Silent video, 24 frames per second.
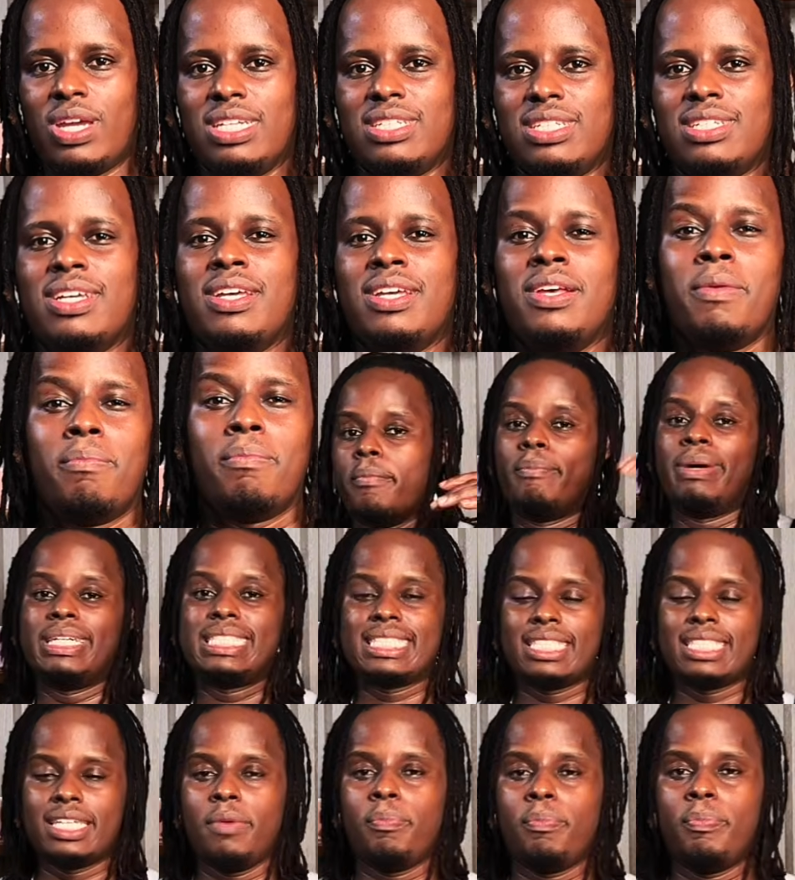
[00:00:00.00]
range.
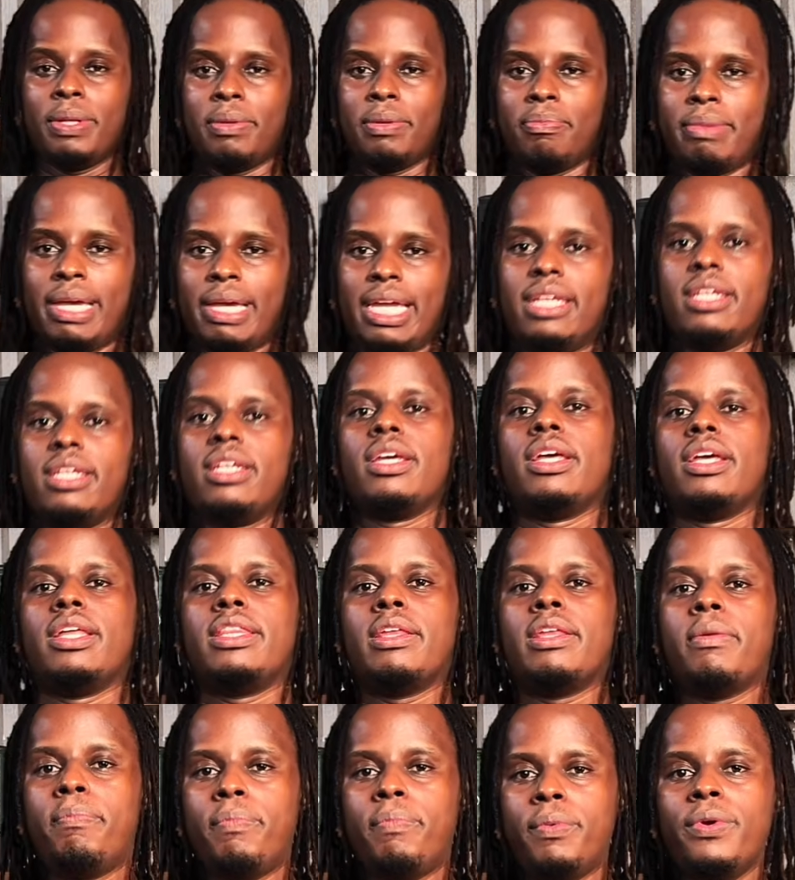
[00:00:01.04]
But keep in mind,
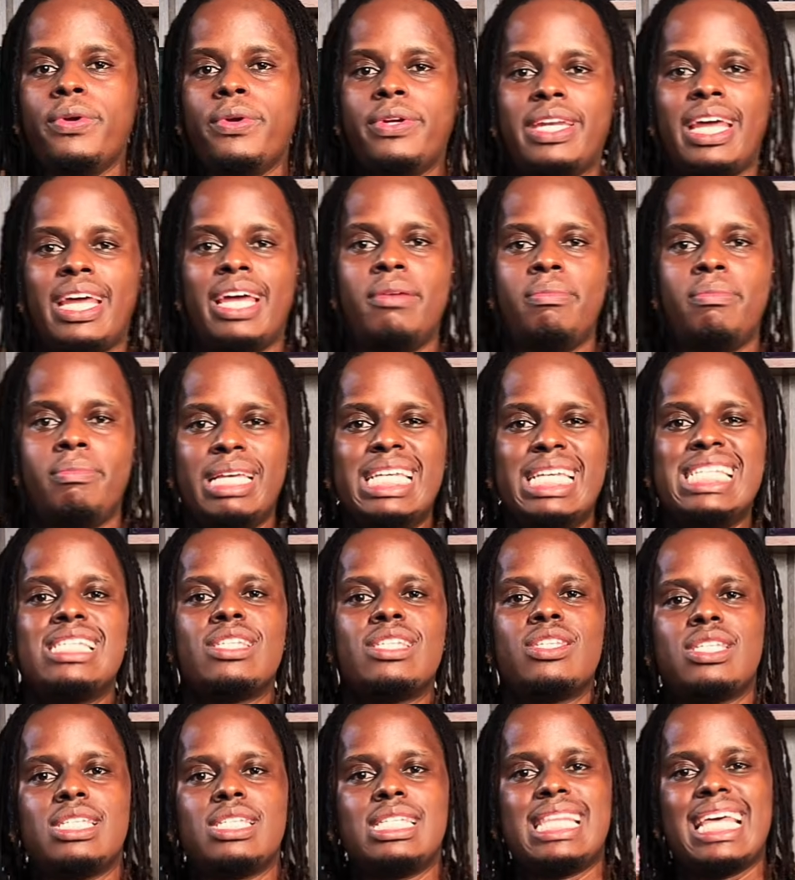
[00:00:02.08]
the brew time
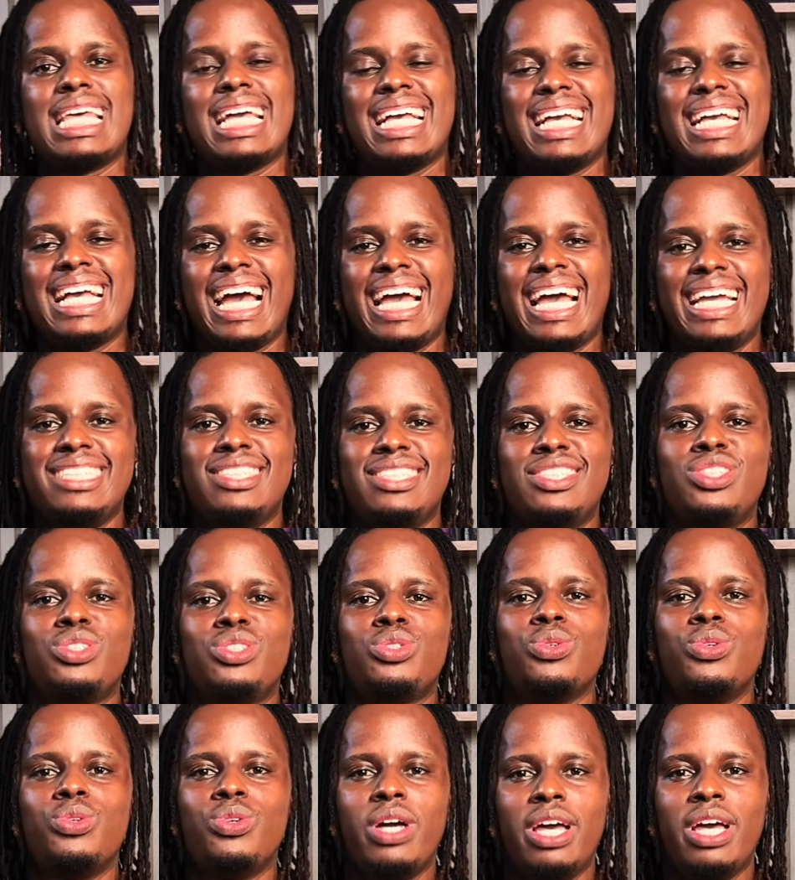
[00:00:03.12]
is the
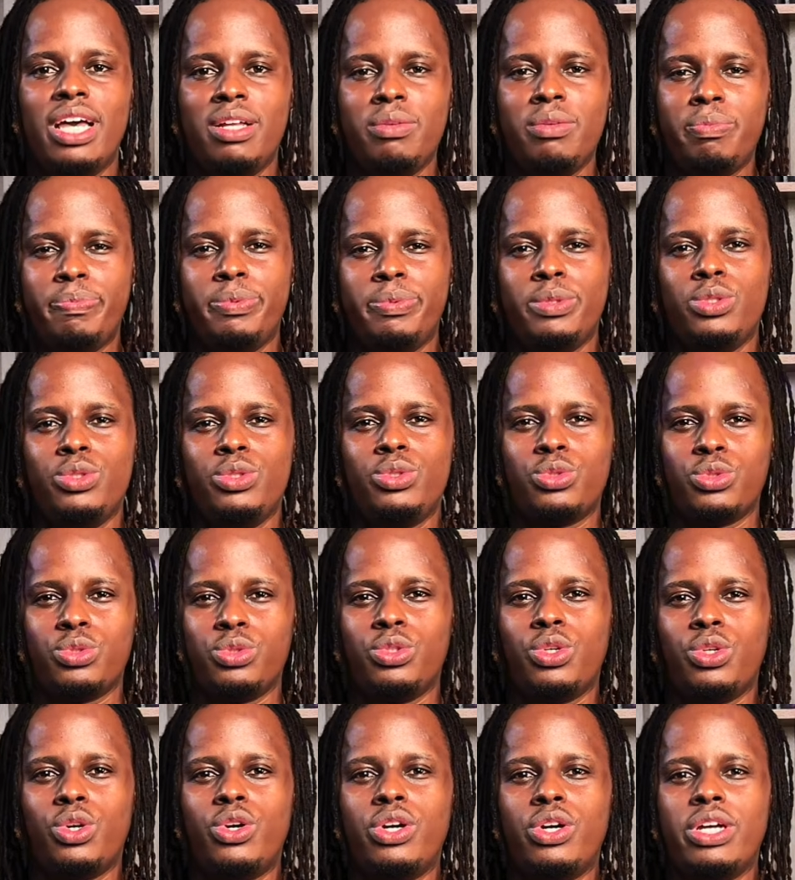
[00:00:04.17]
guide to help you to
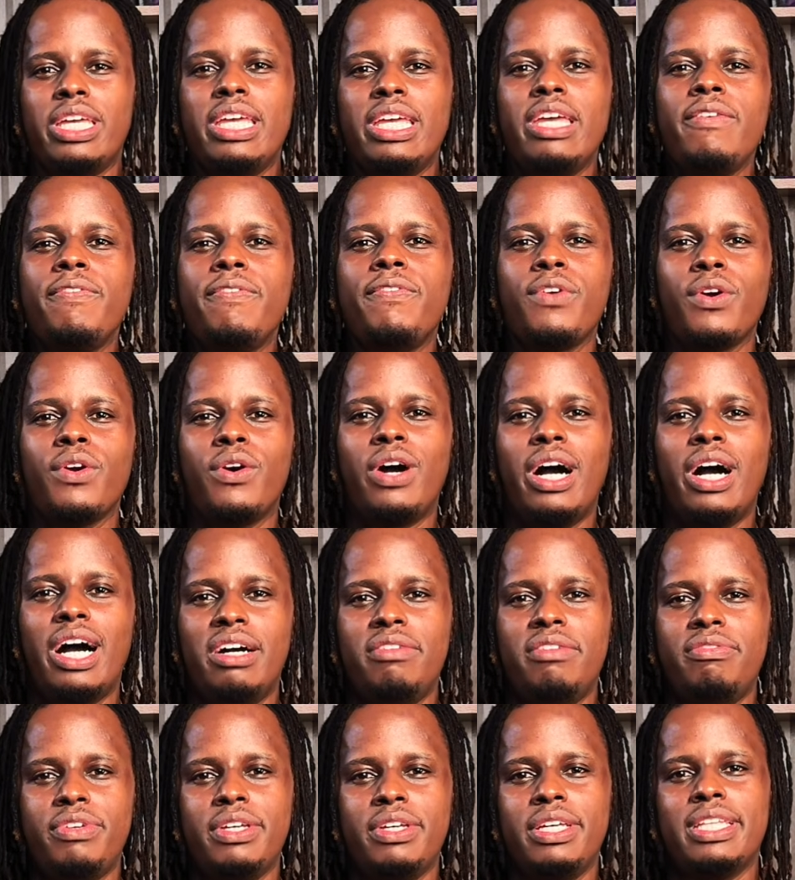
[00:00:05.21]
know if you're
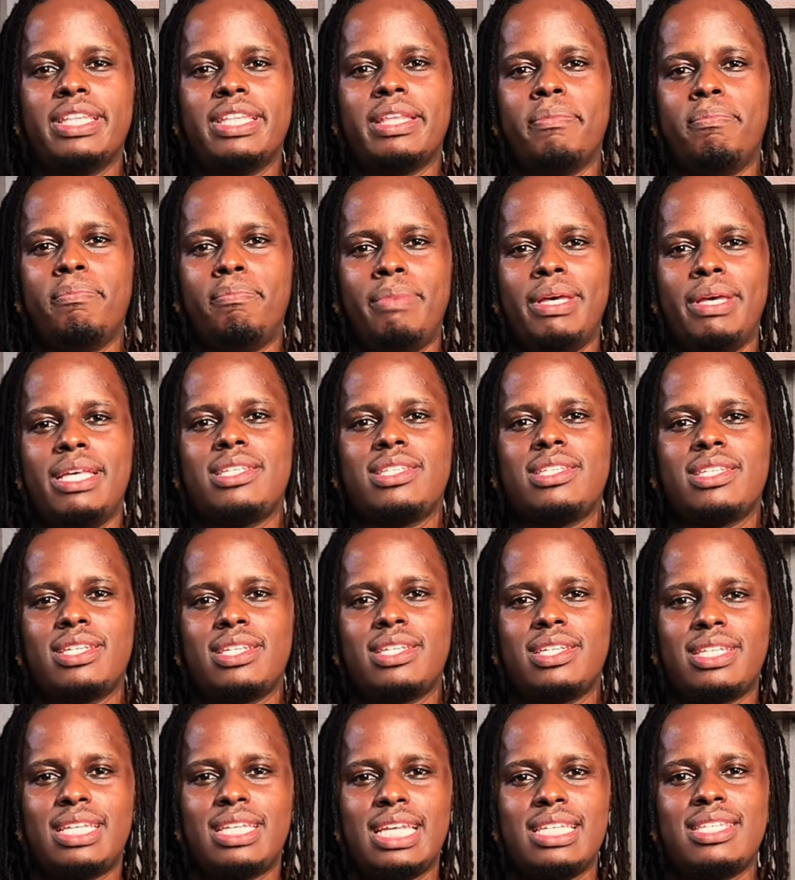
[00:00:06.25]
having the
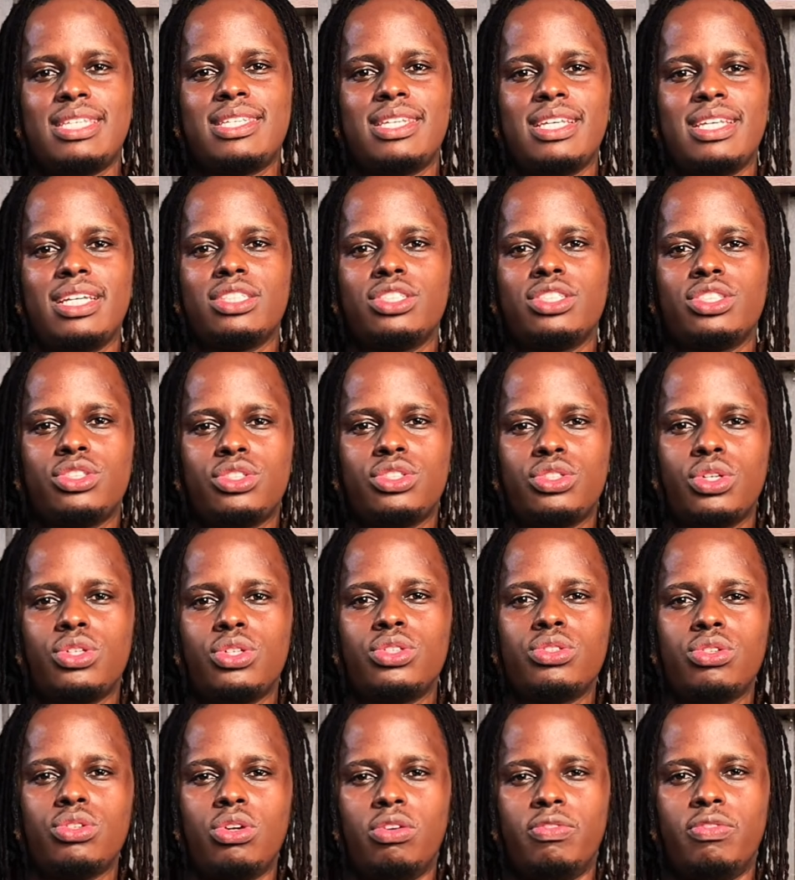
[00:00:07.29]
best tasting
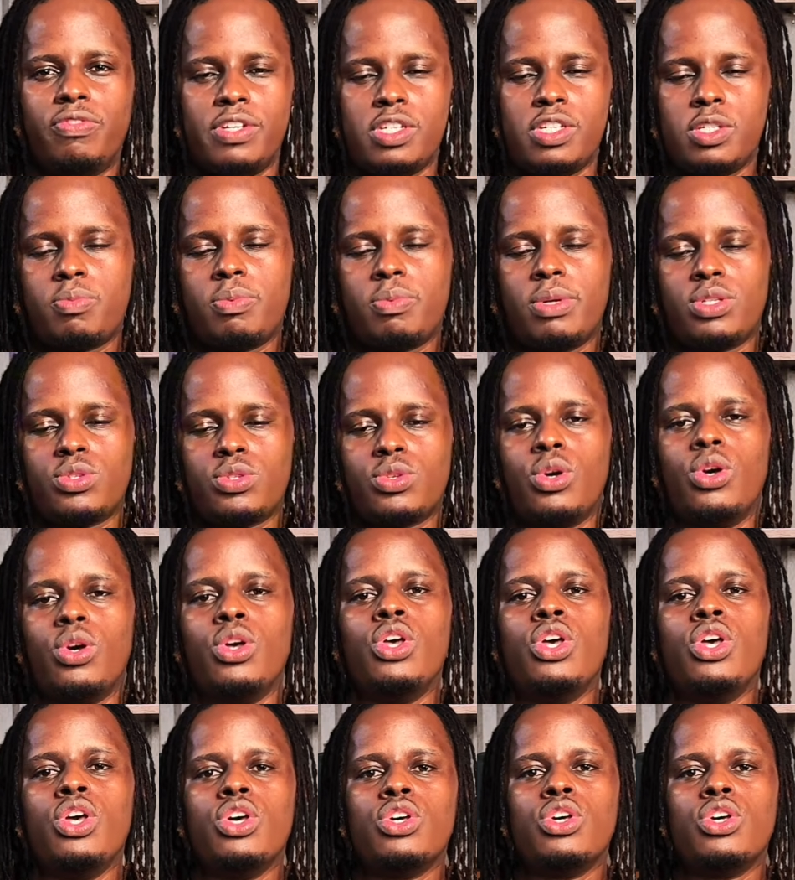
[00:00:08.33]
shot of espresso.